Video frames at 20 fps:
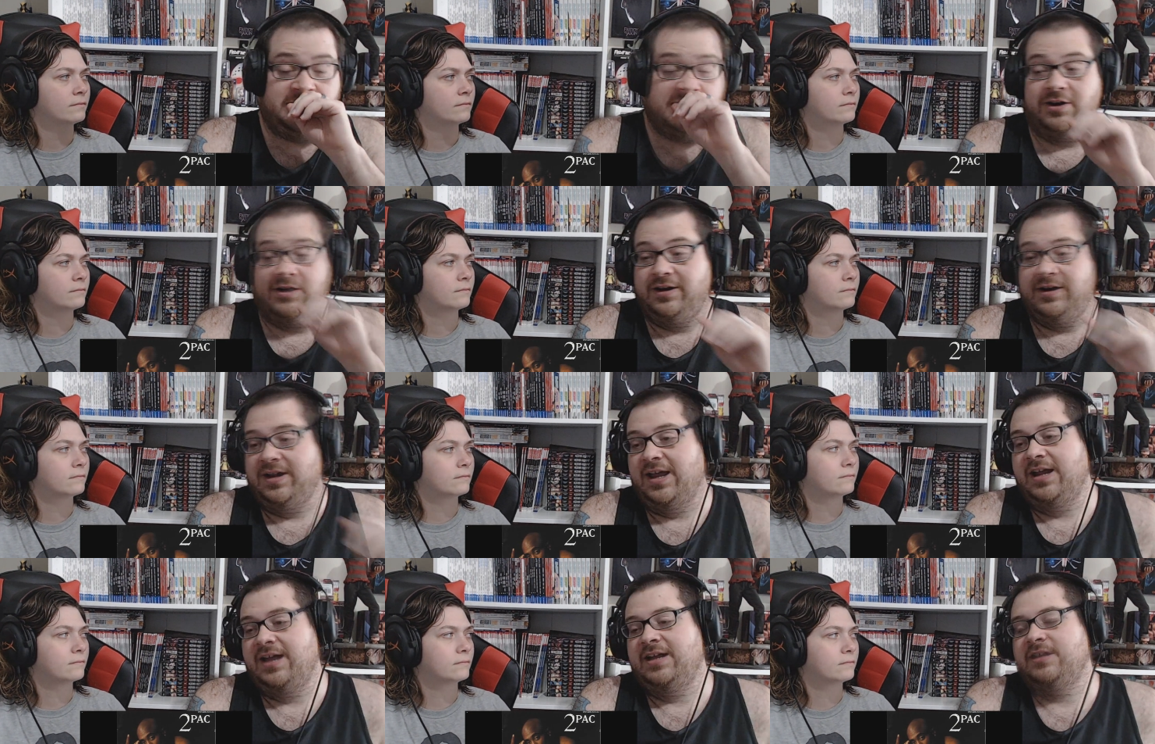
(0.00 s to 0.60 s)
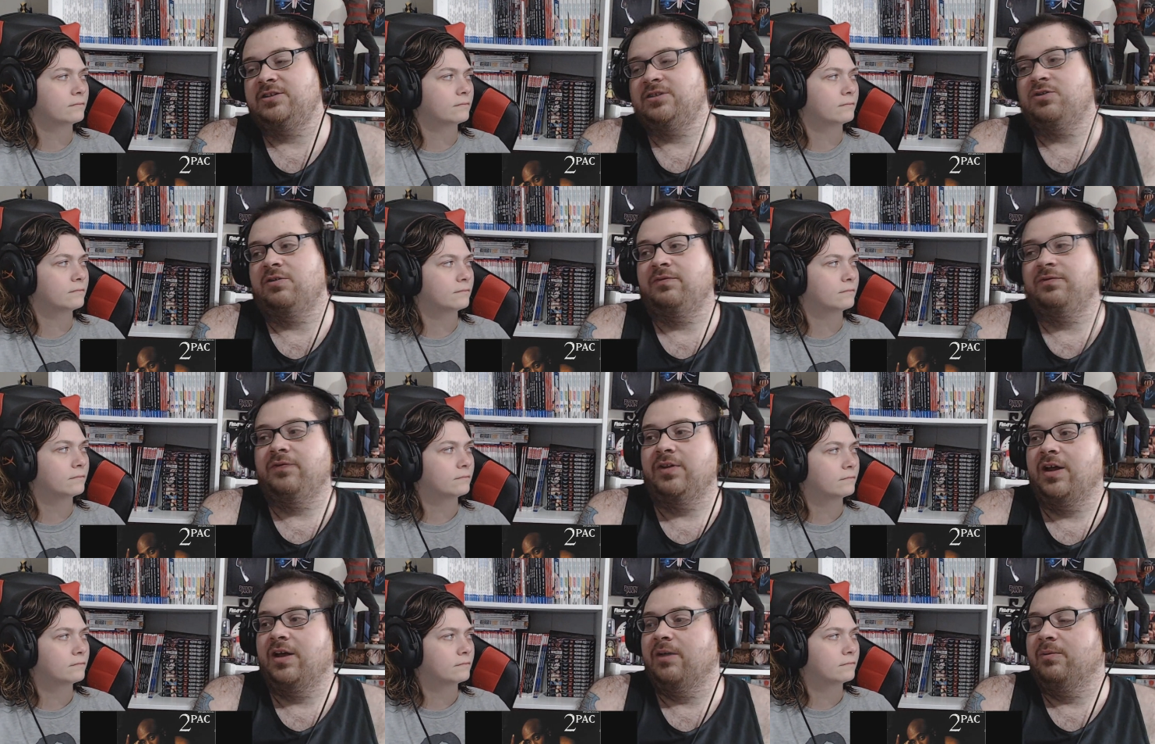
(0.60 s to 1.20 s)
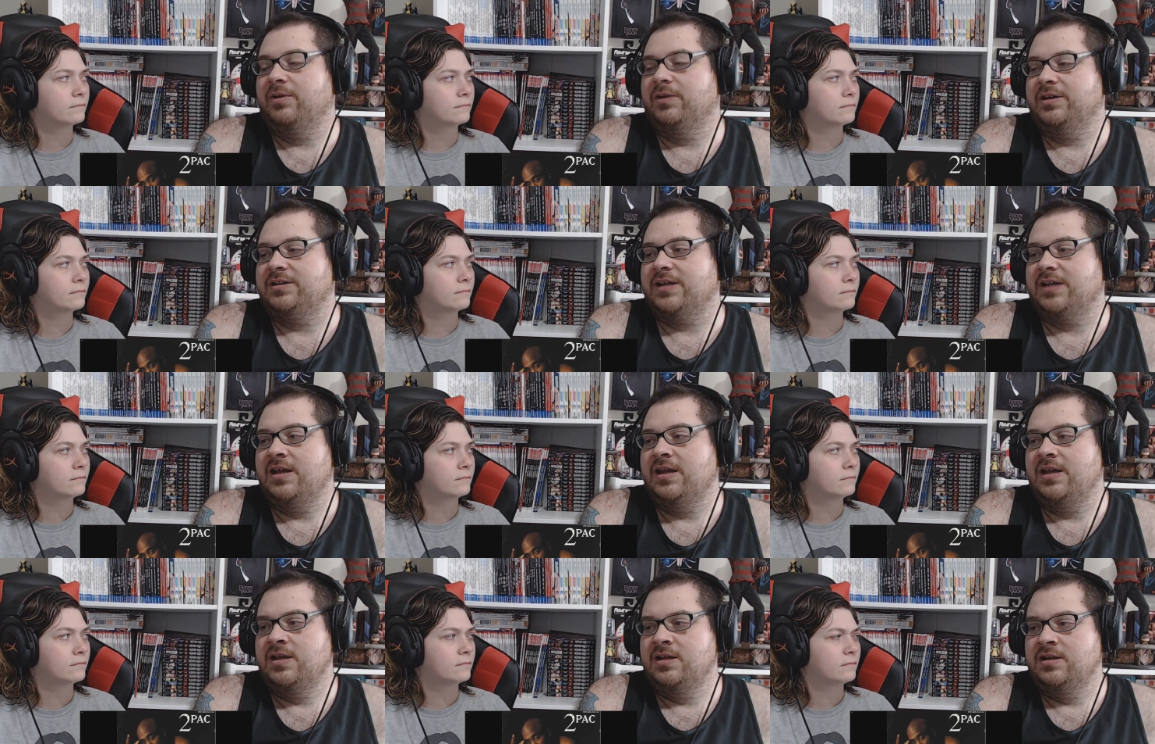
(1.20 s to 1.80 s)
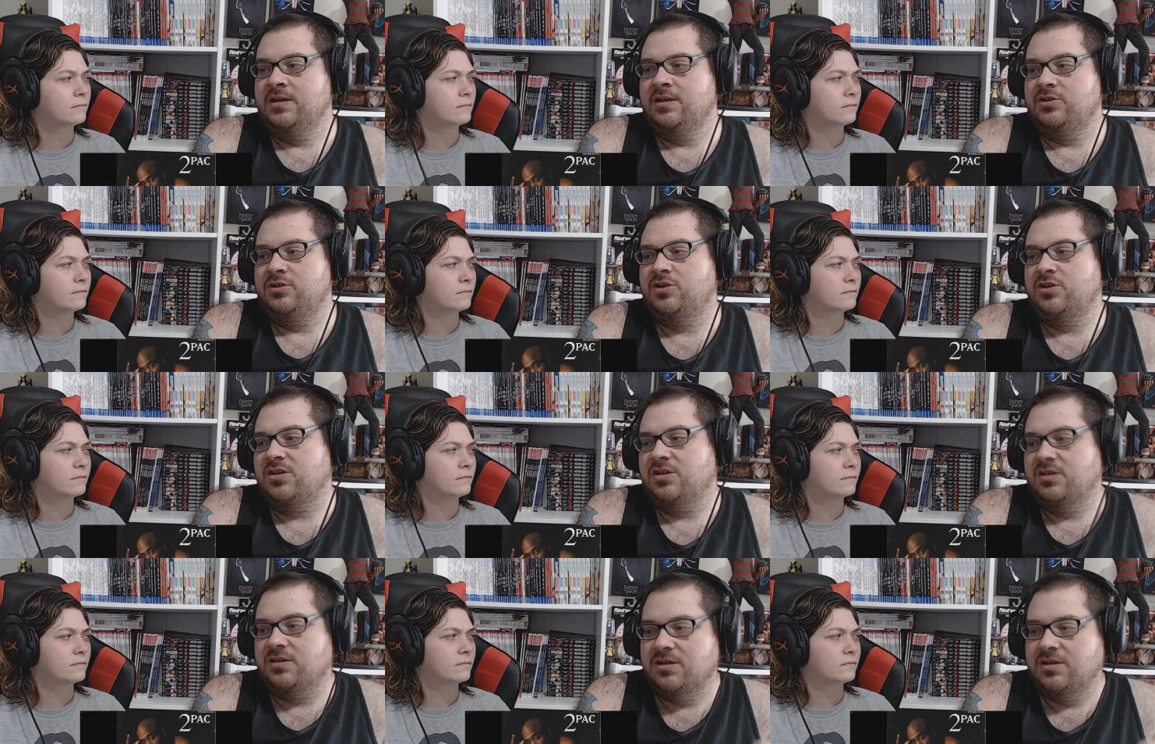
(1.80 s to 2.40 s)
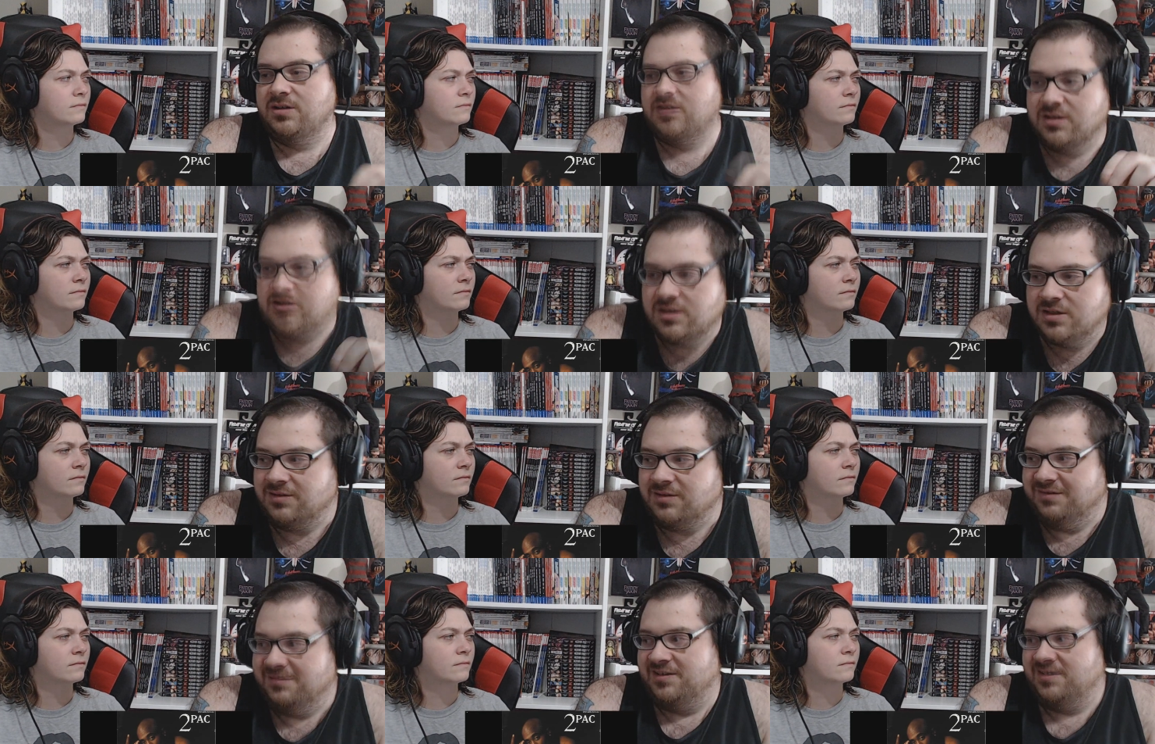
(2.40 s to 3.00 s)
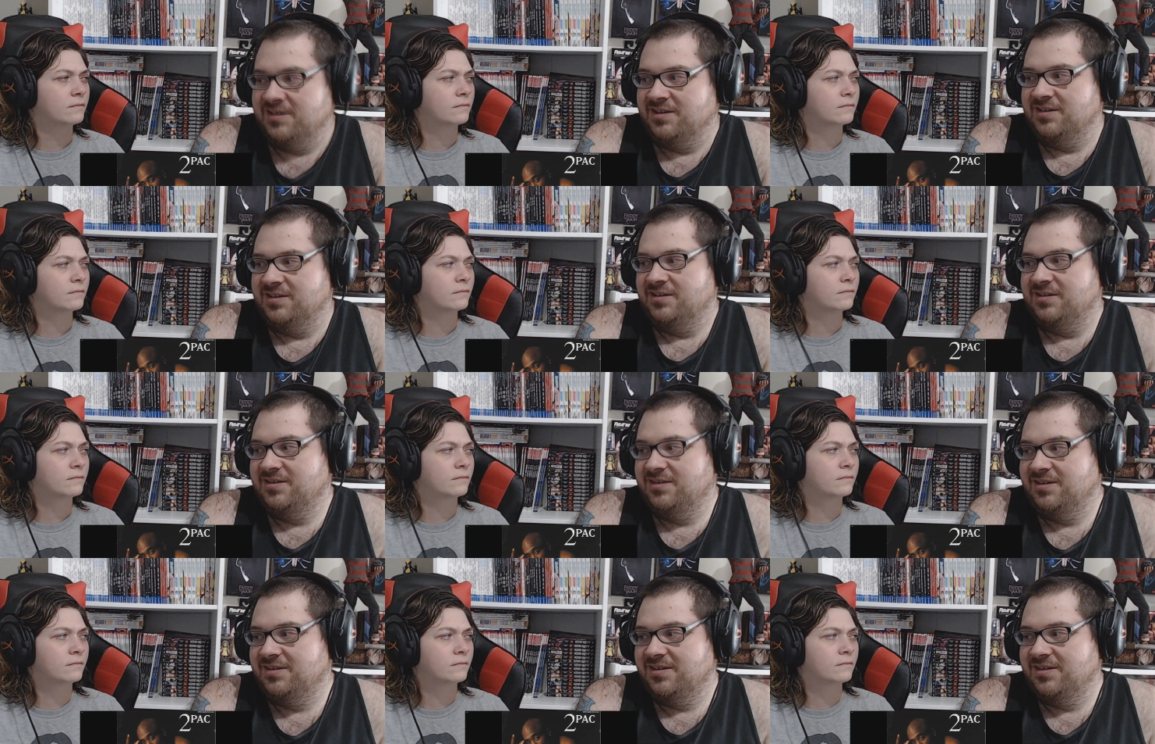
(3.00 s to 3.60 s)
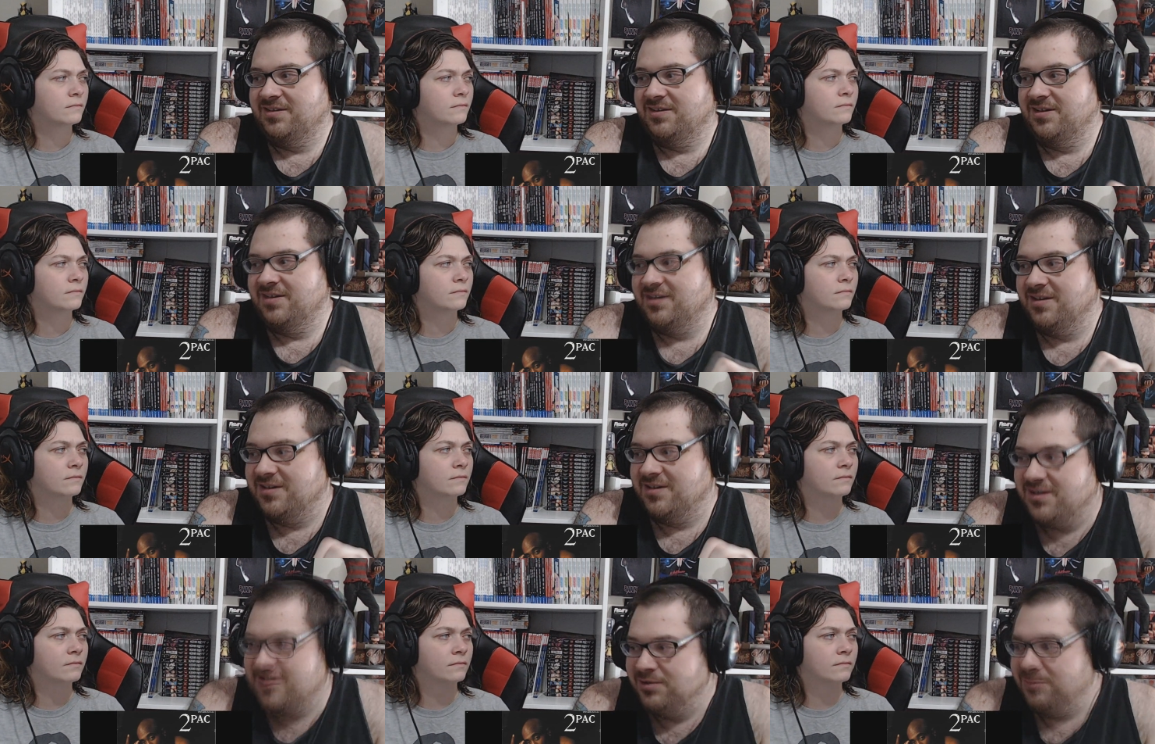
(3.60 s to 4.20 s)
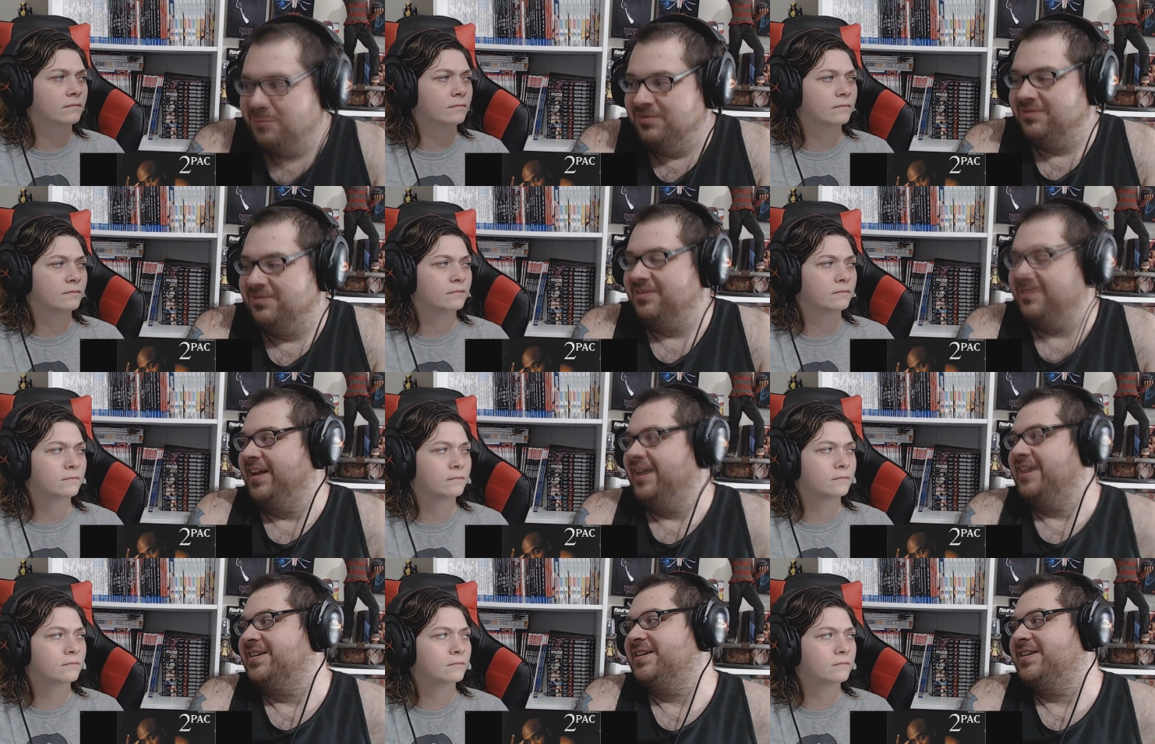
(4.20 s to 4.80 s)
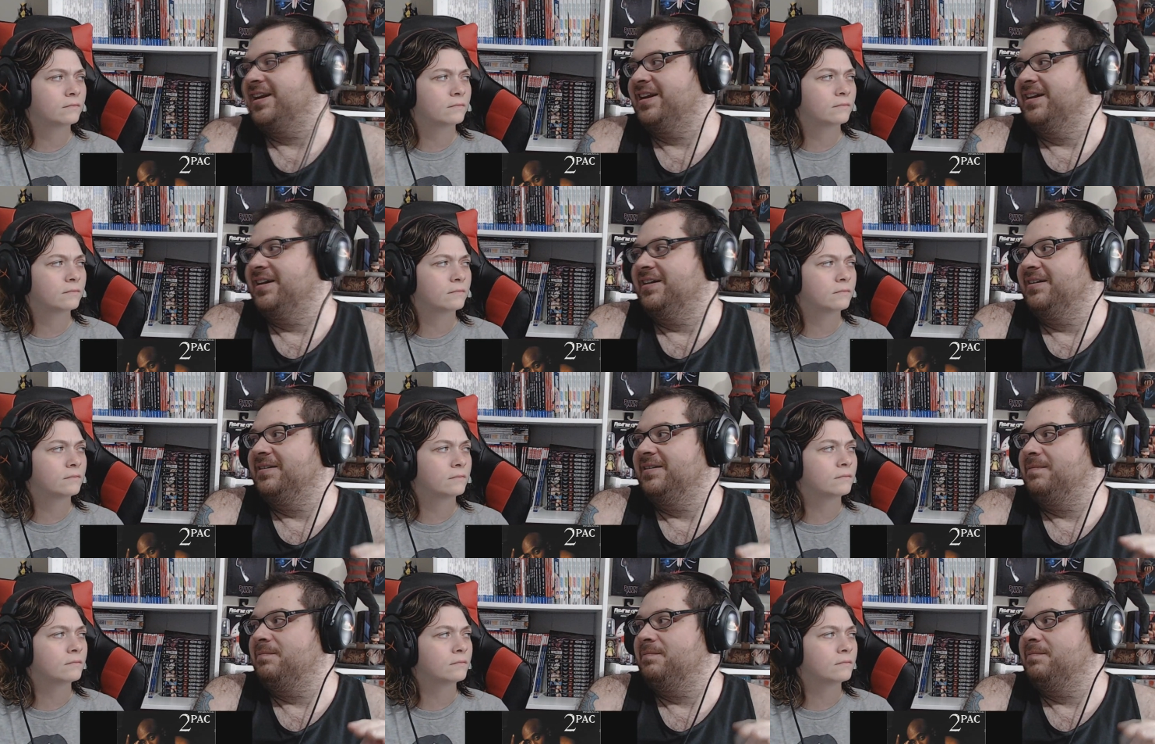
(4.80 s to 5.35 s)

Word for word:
Speaker 1: sorry, cadence or flow where he's like do do do do do do do do do like it's like a